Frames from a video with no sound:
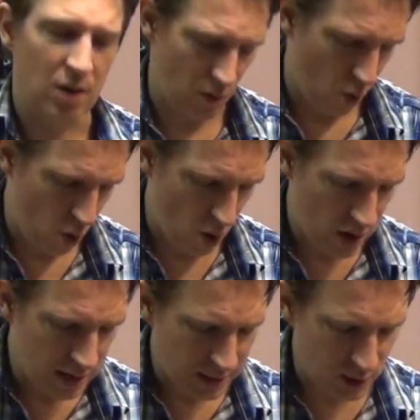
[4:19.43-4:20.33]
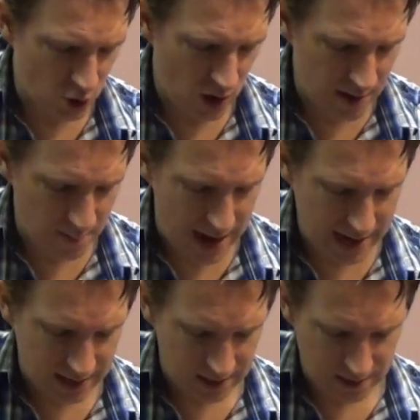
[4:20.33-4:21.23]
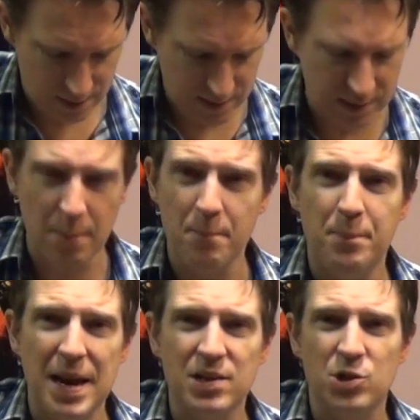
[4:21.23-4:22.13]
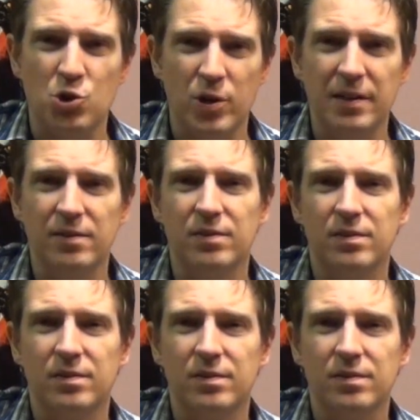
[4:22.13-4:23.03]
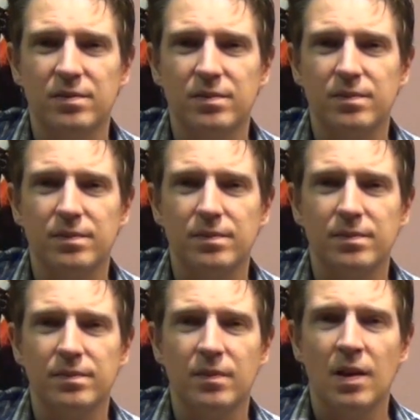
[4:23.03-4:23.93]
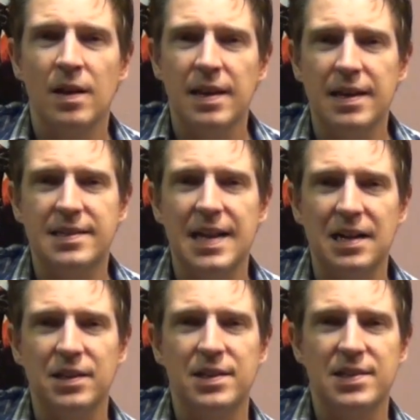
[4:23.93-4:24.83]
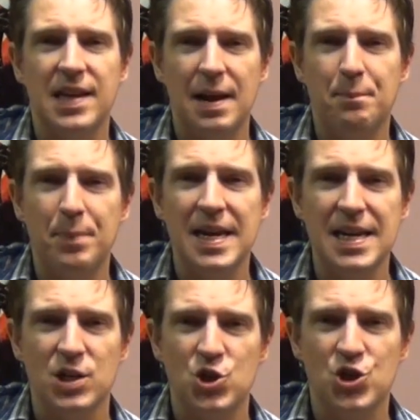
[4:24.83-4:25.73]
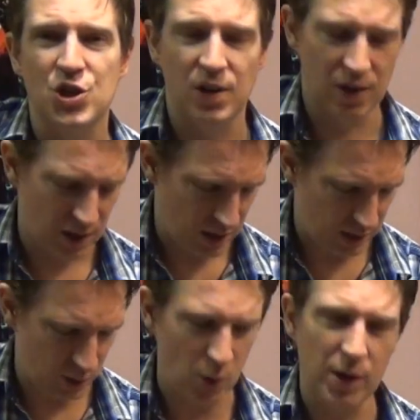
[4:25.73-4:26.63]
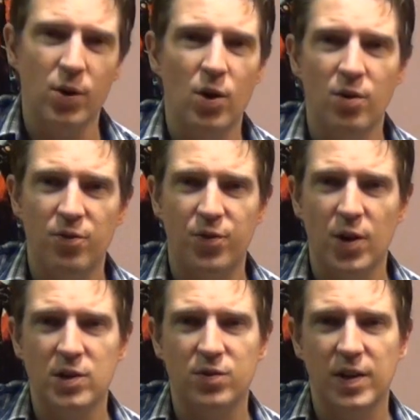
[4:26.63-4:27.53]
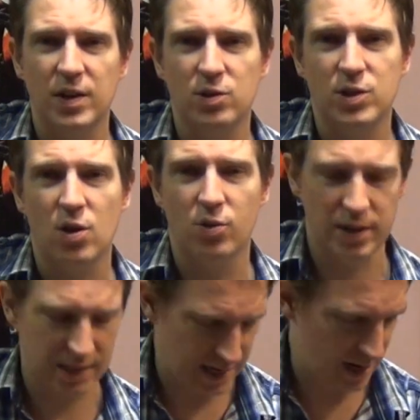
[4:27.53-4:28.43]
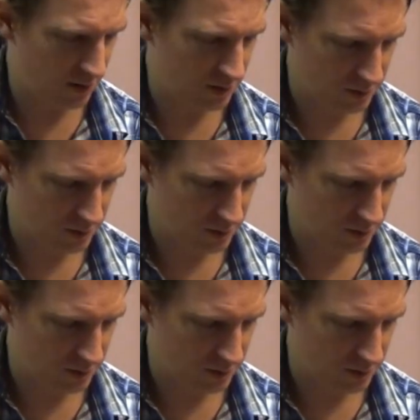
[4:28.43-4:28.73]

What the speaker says: or you're trying to make this bent string exactly the same pitch as what your first finger is holding down.